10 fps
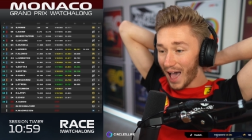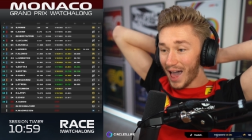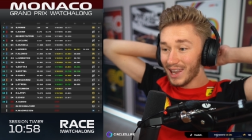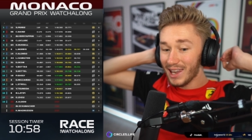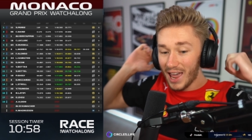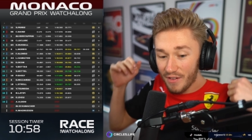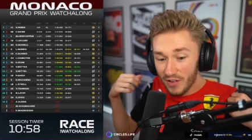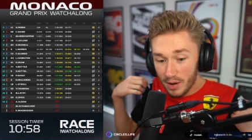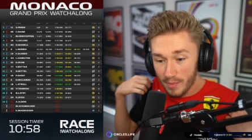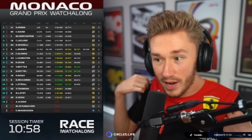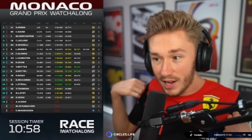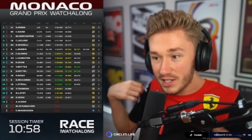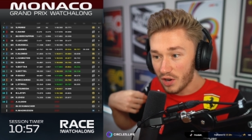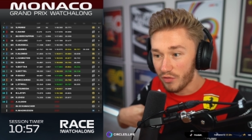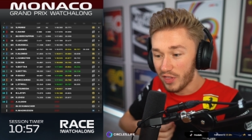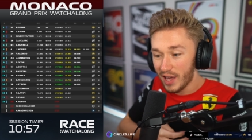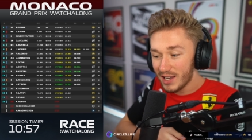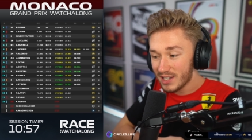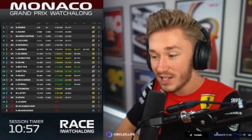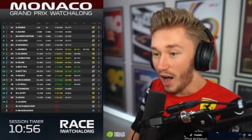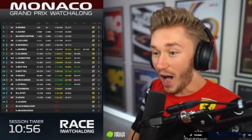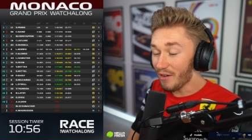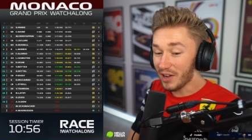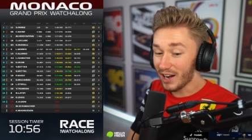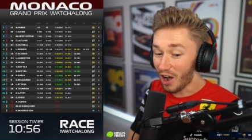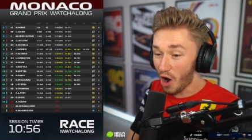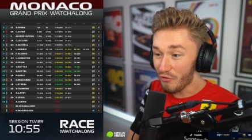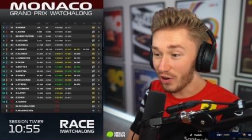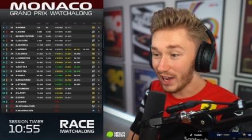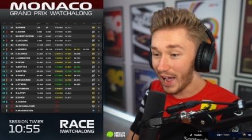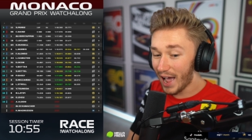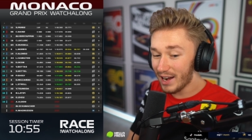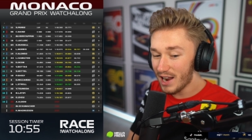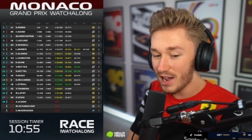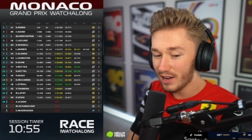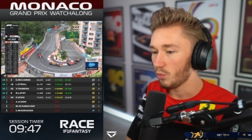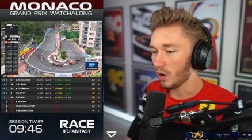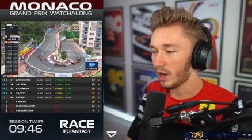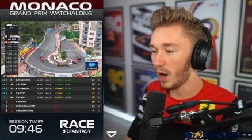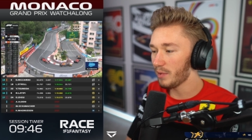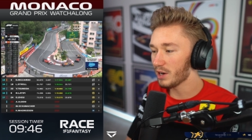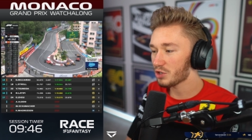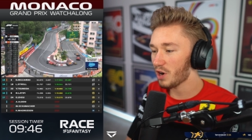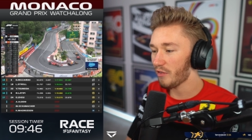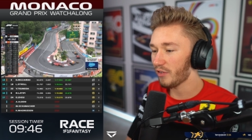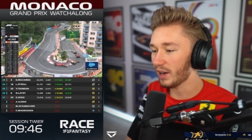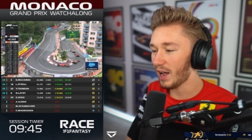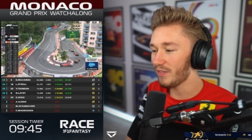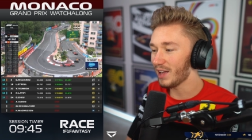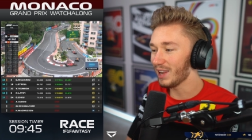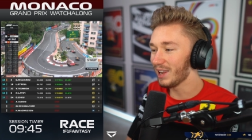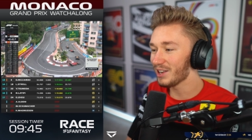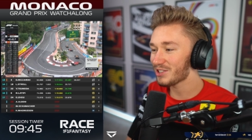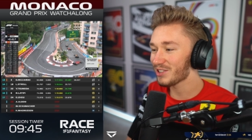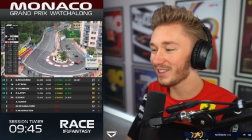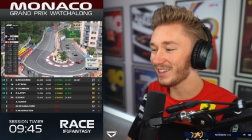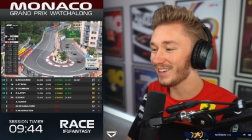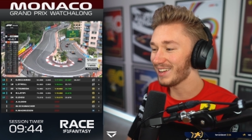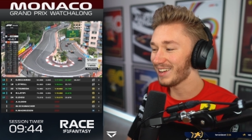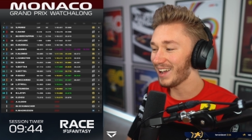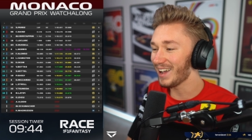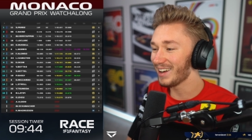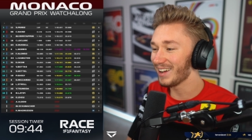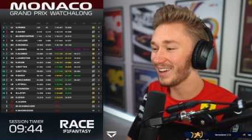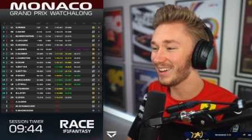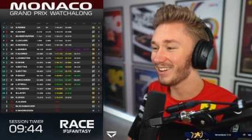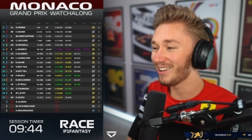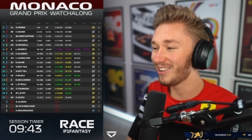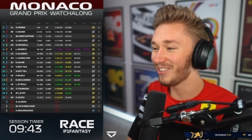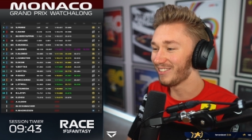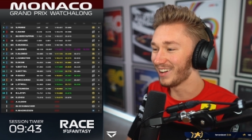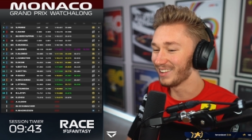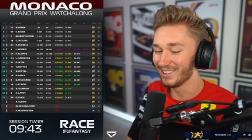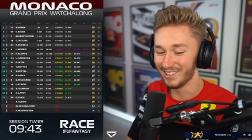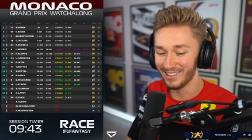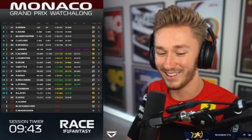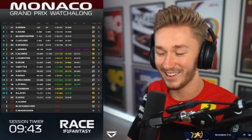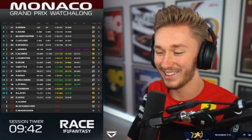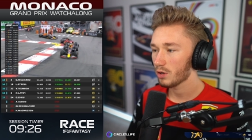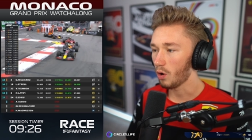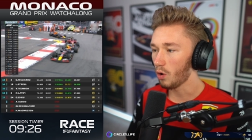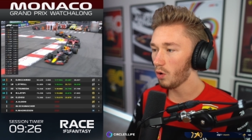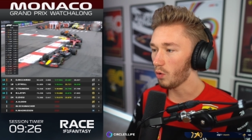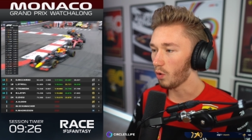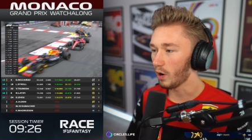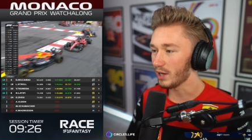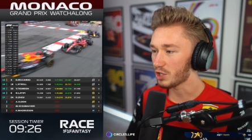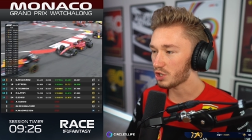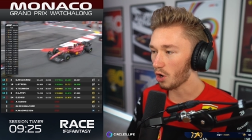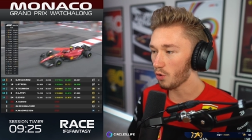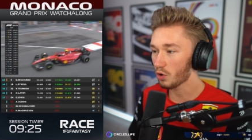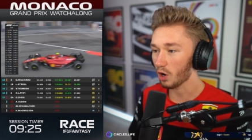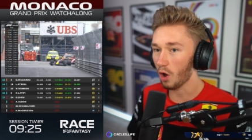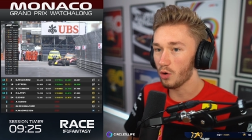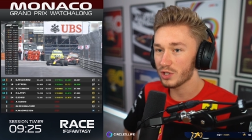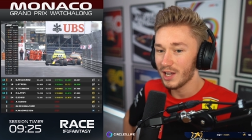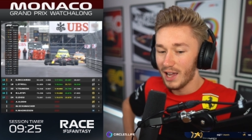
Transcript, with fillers: 11 minutes of this? I'm getting hopeful again. We're coming to traffic and they're literally in a... Oh, my lord. Oh, he's so close.